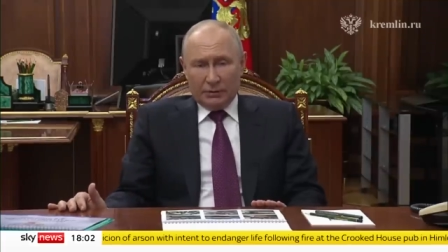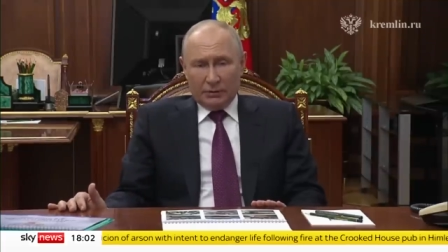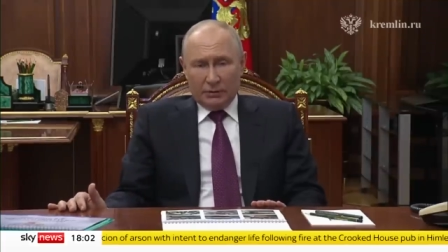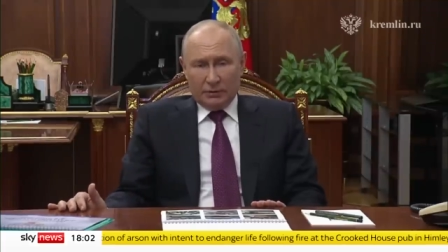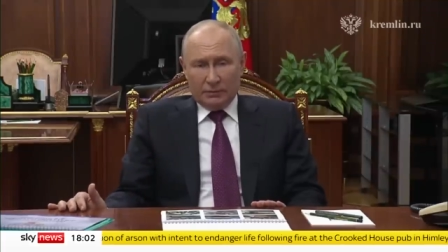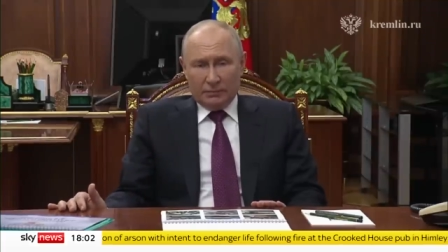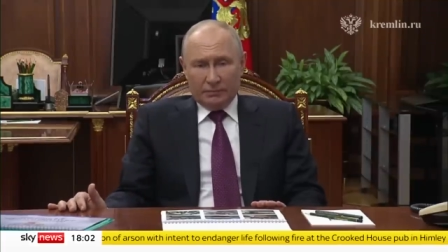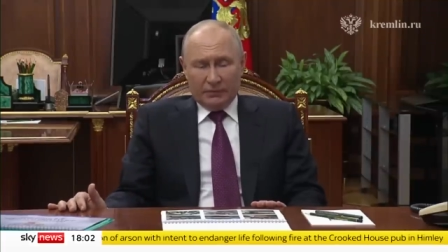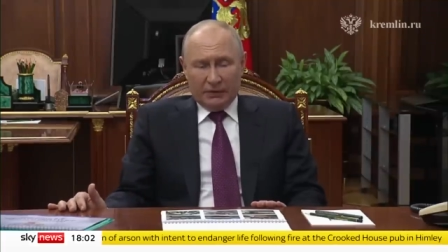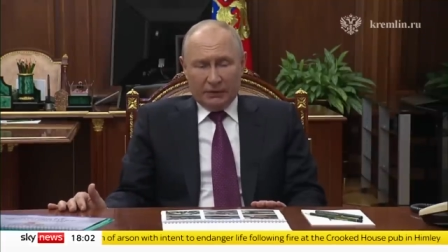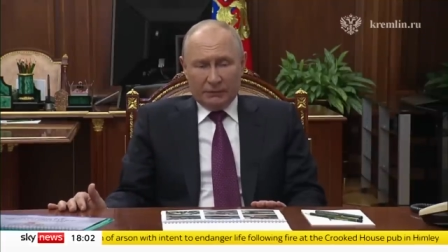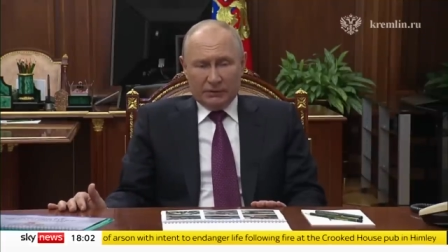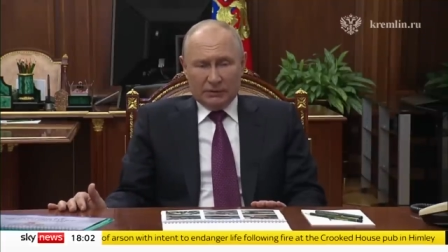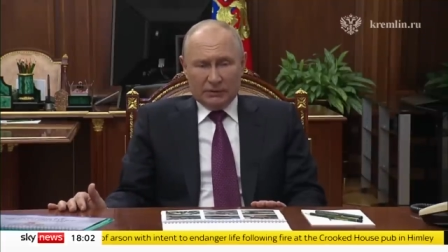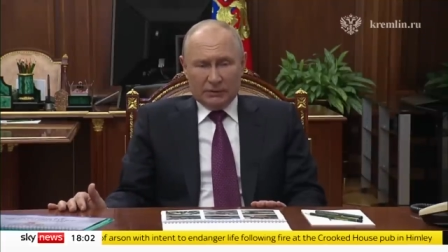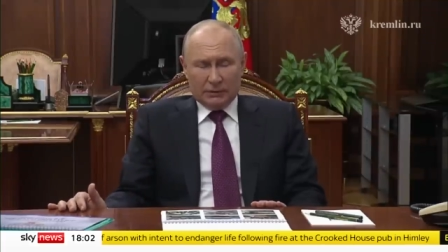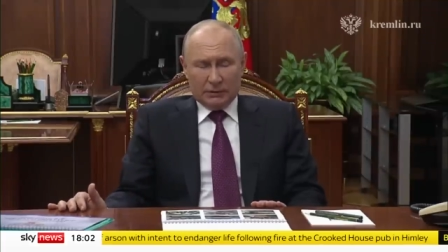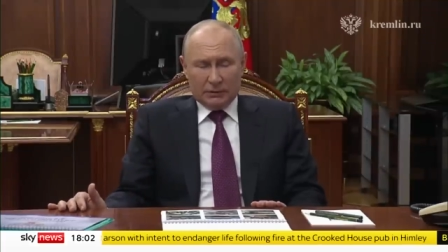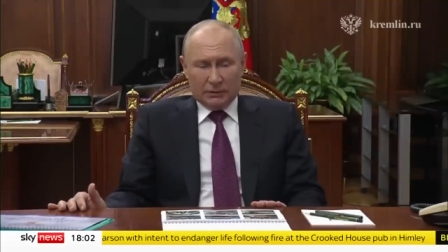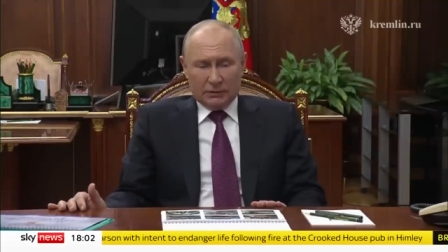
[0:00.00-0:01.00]

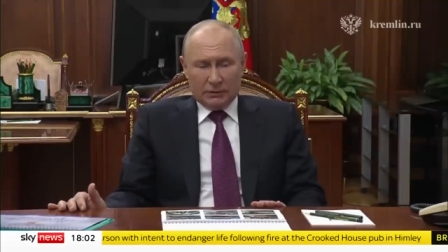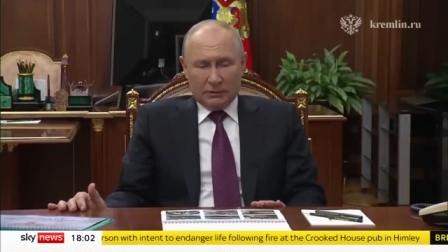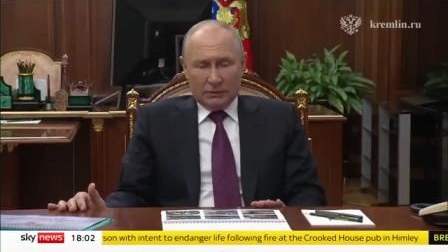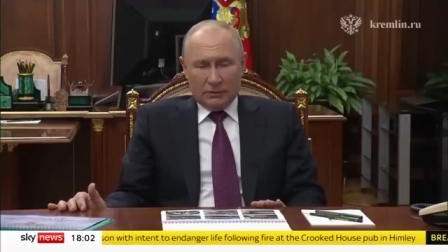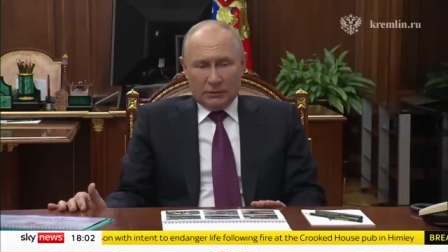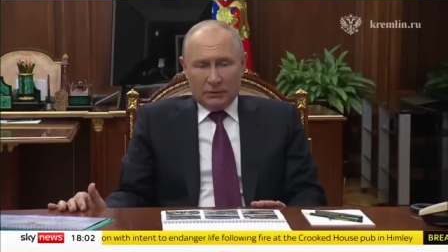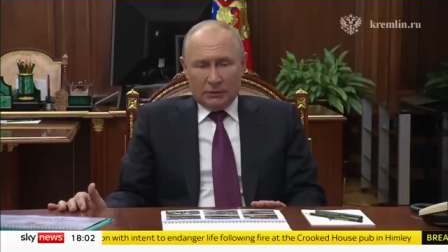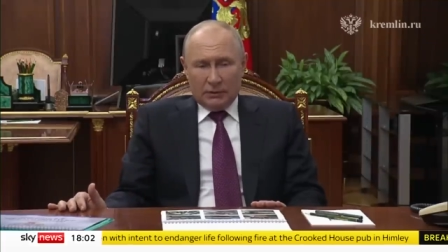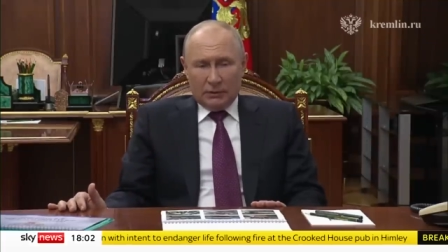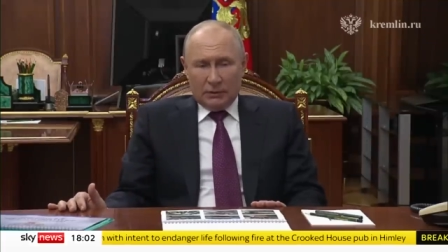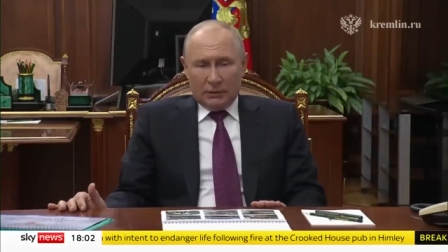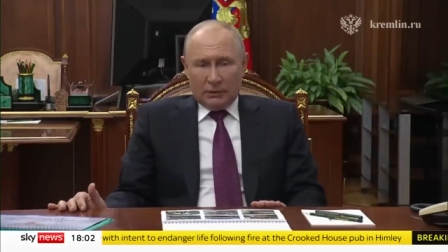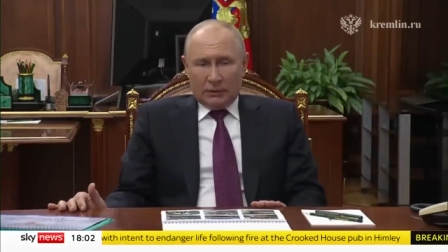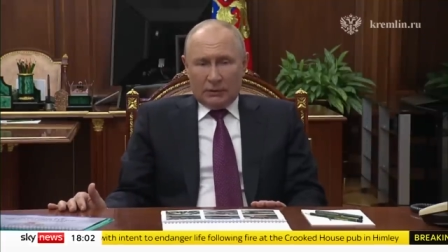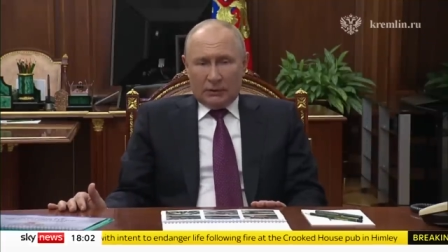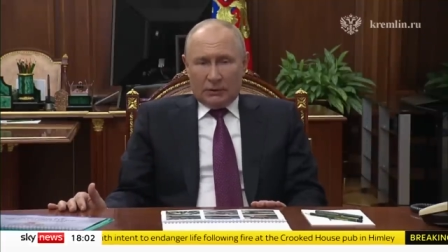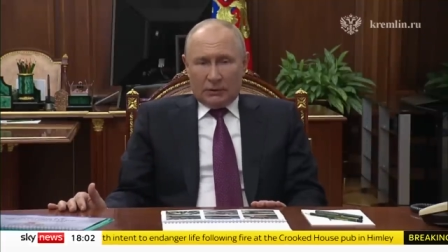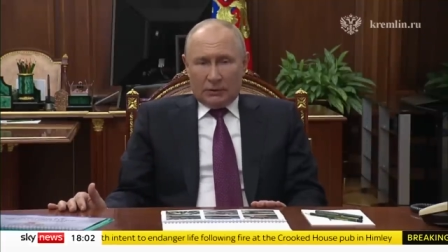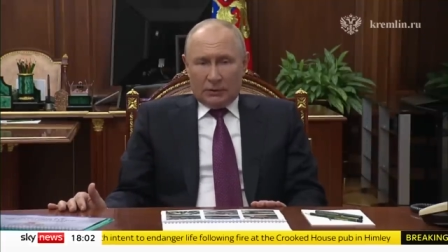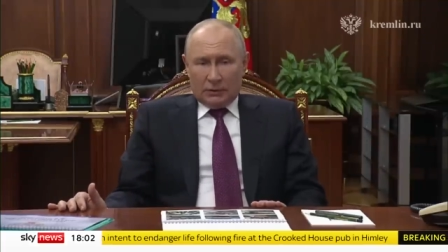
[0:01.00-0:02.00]
contribution to our
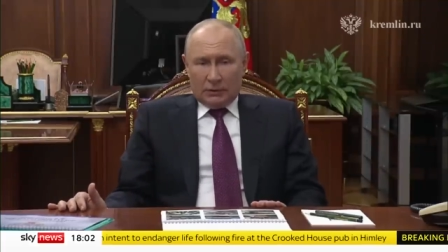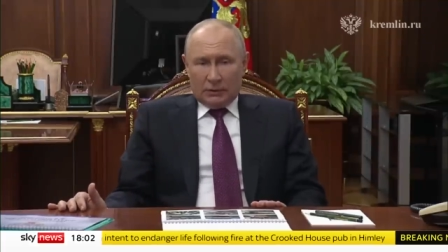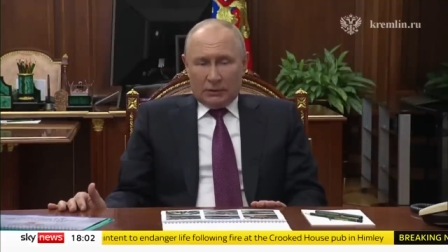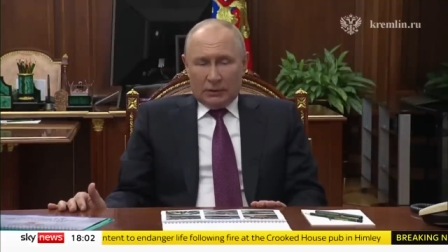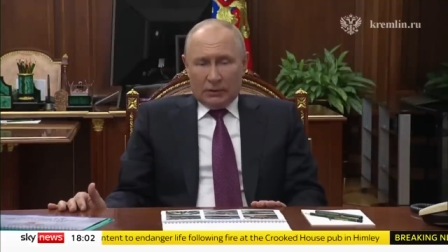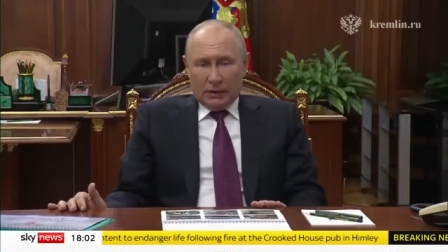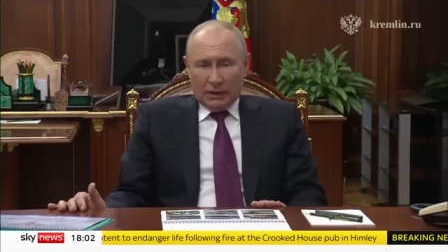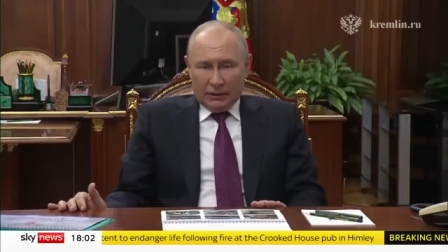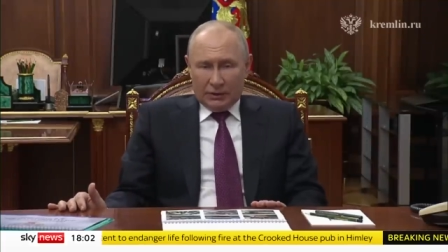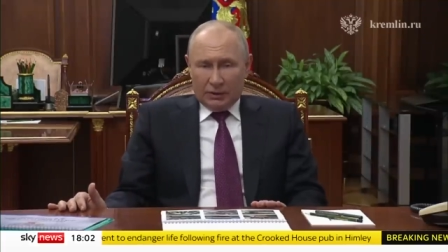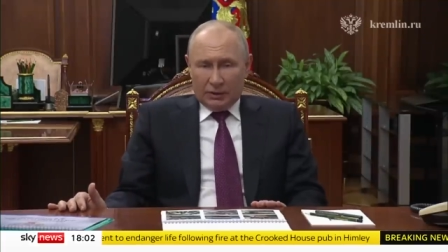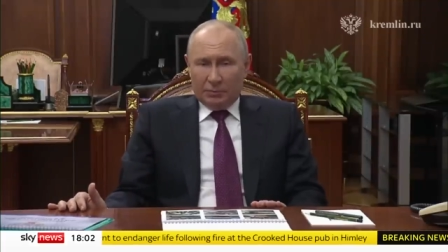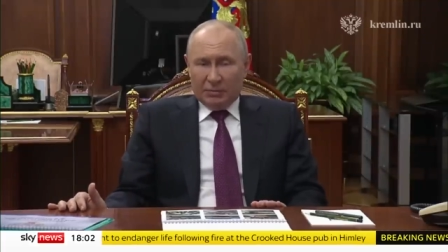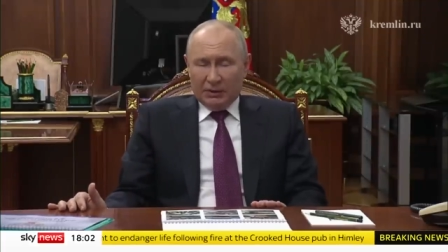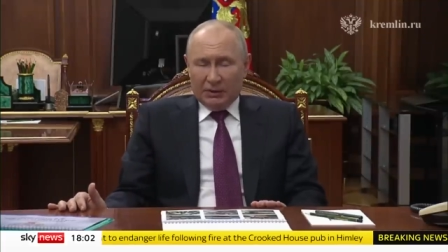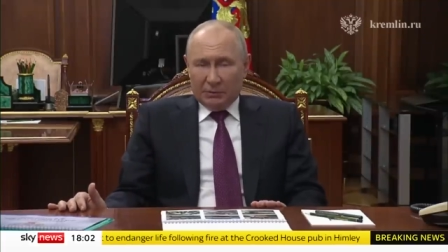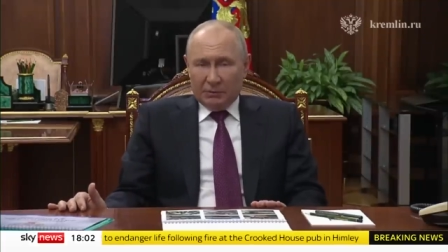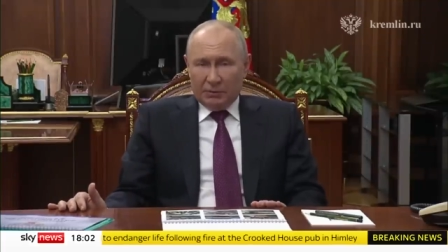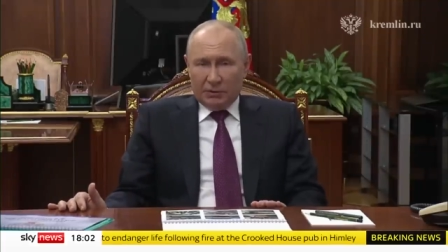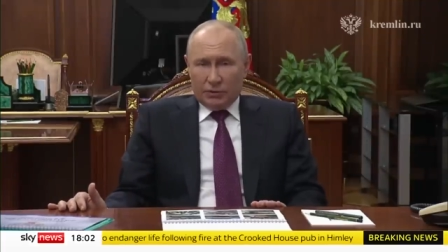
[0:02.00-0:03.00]
common cause
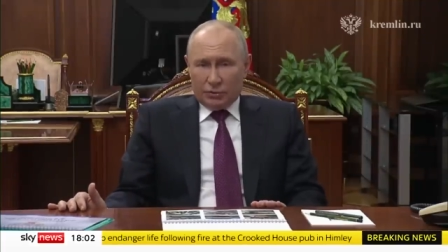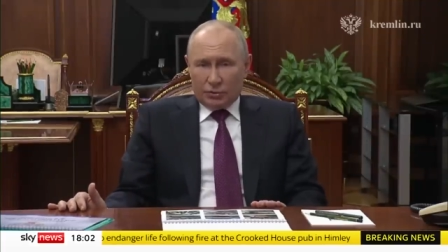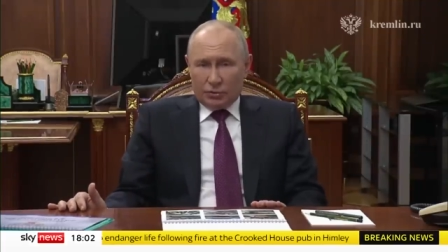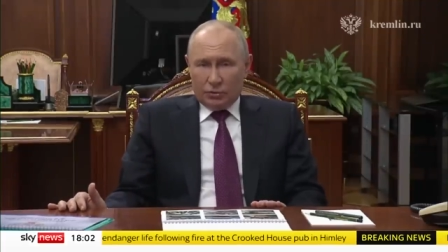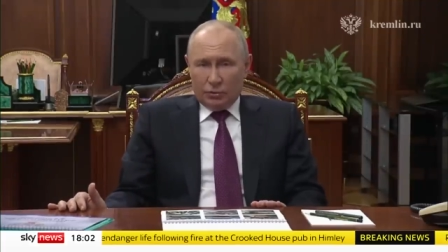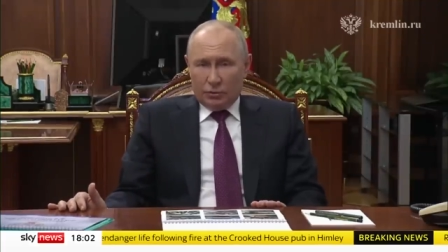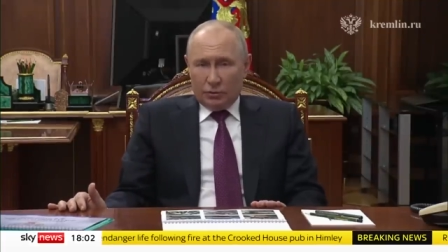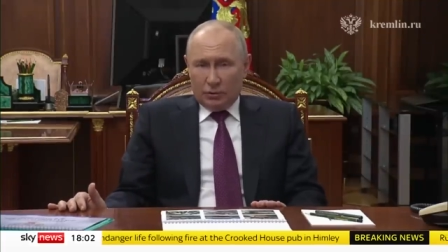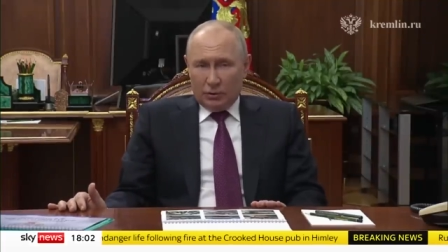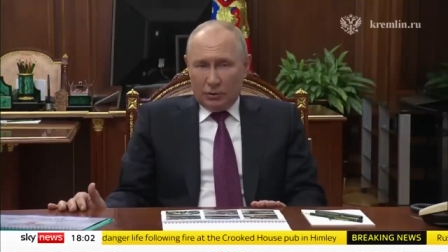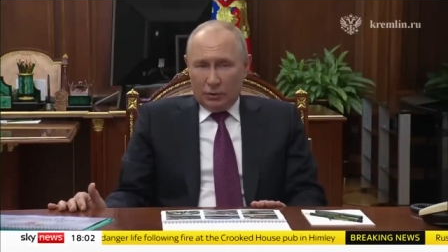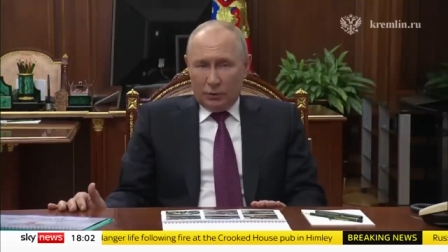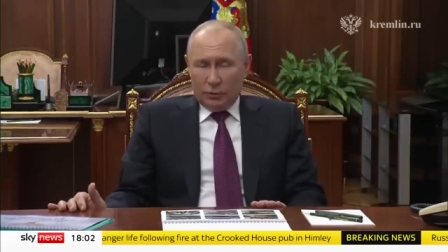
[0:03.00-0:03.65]
of fighting